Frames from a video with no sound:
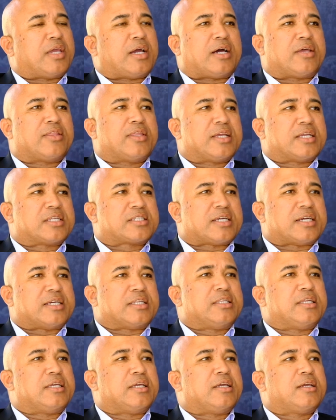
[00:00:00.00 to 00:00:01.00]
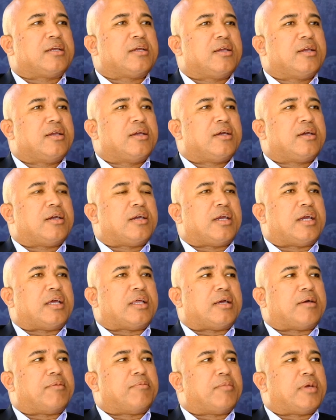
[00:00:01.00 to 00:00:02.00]
are other exciting
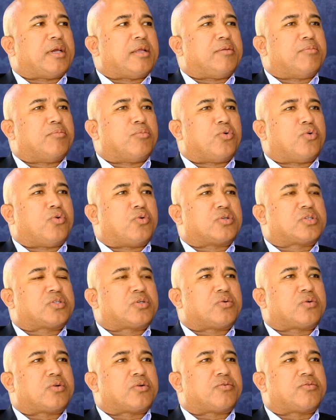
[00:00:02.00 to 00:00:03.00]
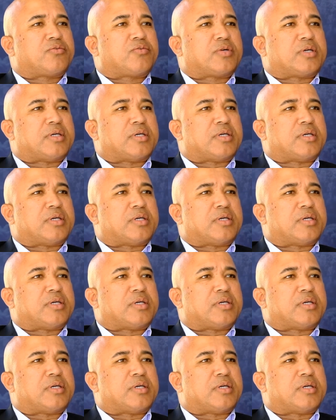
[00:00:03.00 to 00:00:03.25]
and more sort of